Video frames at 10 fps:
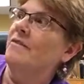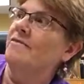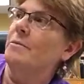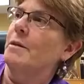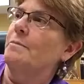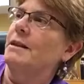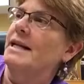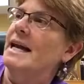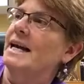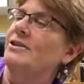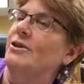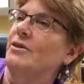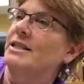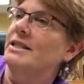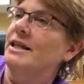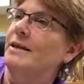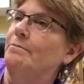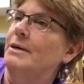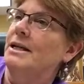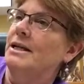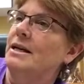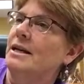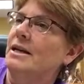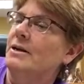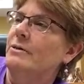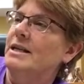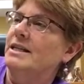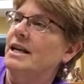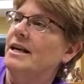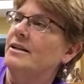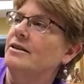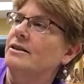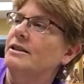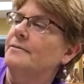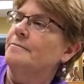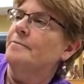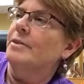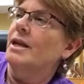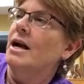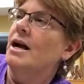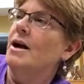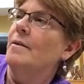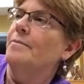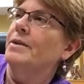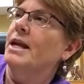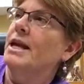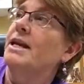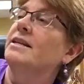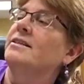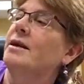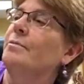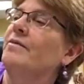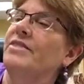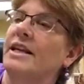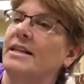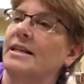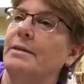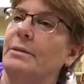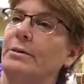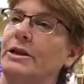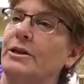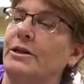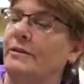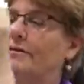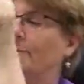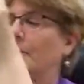from a plant, so this can be recycled, and some of things can be returned for